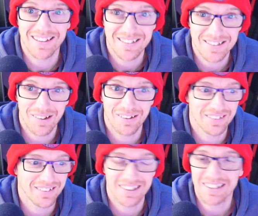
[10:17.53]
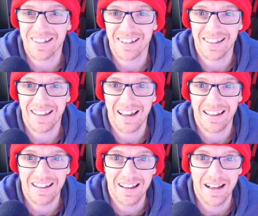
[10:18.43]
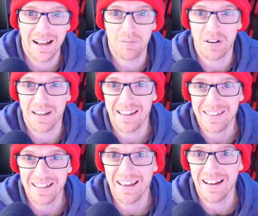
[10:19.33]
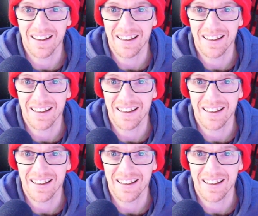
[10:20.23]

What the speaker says: So let's check it out, and we'll head out there now.